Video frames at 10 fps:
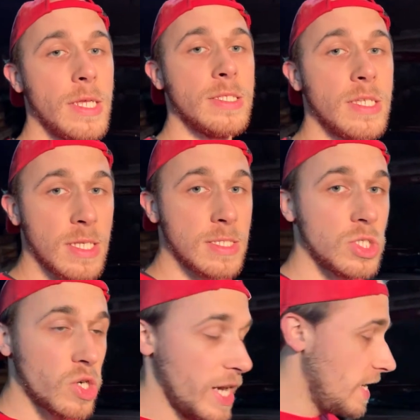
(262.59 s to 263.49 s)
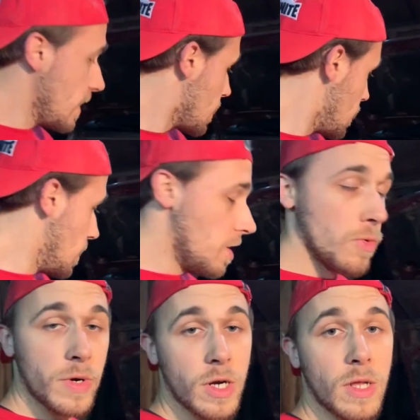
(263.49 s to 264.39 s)
since it's draining,
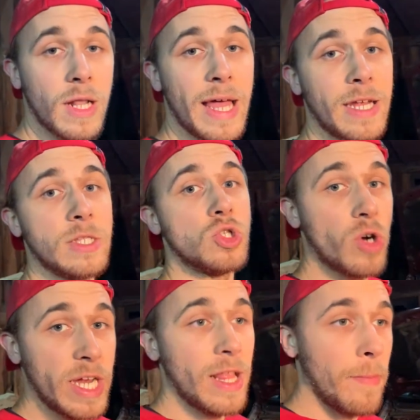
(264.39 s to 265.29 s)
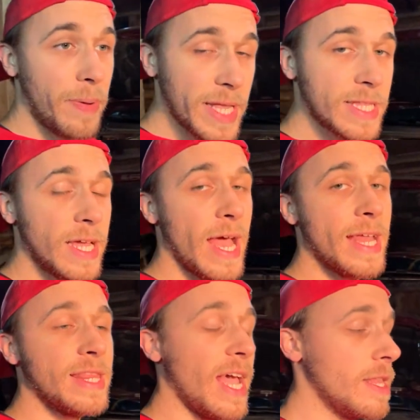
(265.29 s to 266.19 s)
we're gonna let it drain a bit
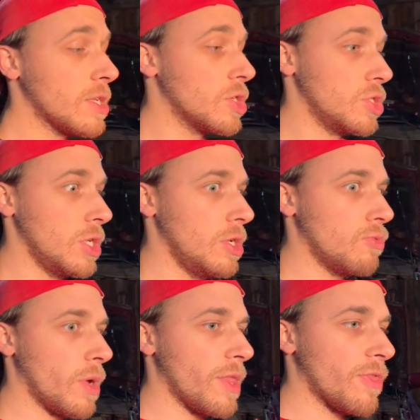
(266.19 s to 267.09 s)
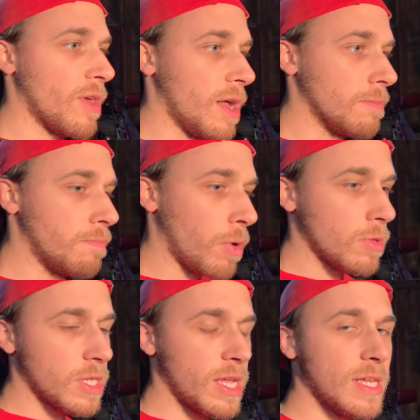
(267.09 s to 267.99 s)
and then continue with
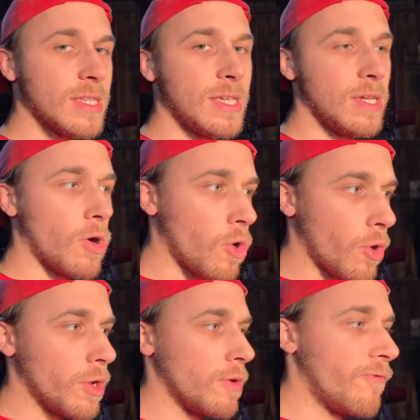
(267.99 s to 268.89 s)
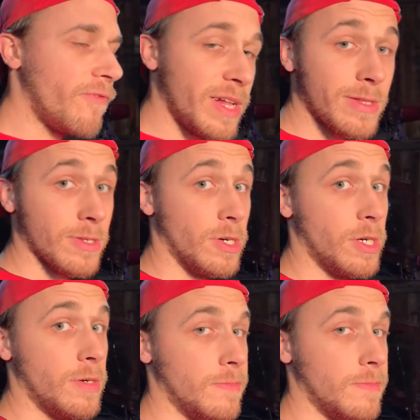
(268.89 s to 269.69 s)
unbolting the oil filter.